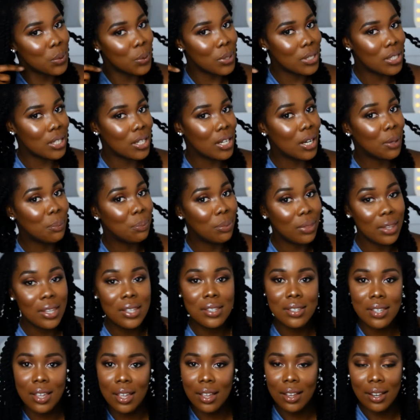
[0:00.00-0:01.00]
twisting up
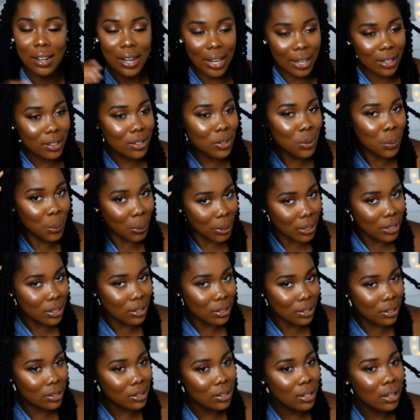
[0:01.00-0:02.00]
these like
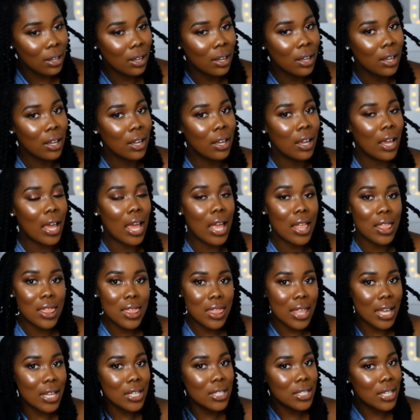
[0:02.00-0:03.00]
twists,
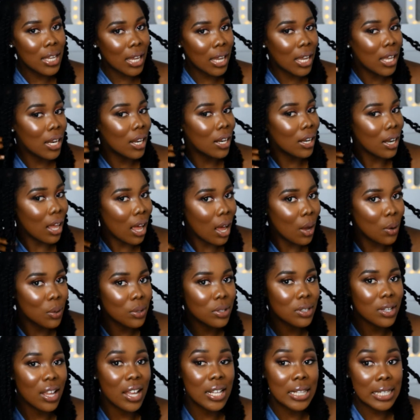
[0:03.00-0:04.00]
and then taking it
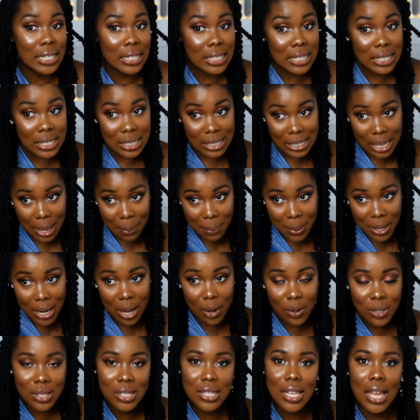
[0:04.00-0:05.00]
out, and then
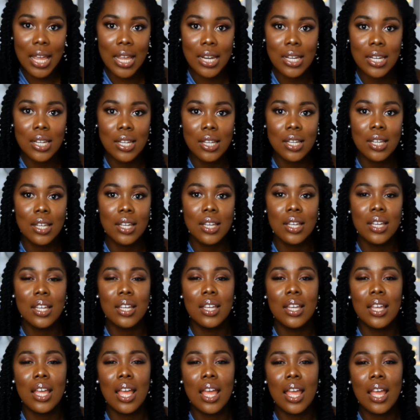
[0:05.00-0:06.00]
stepping outside,
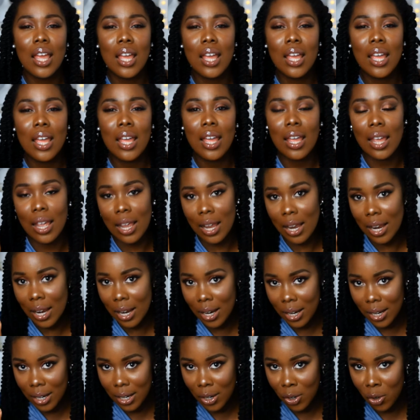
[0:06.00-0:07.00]

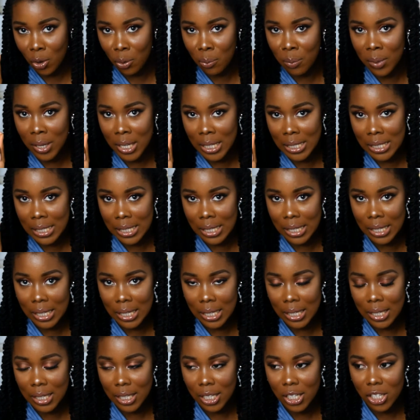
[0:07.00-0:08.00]
and
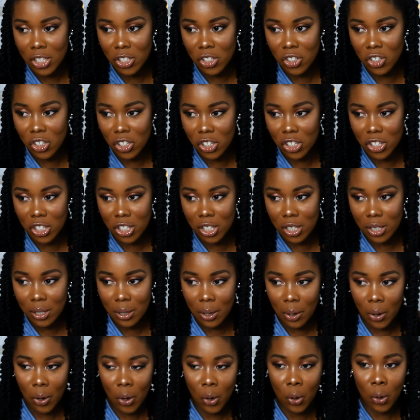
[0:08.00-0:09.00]
humidity just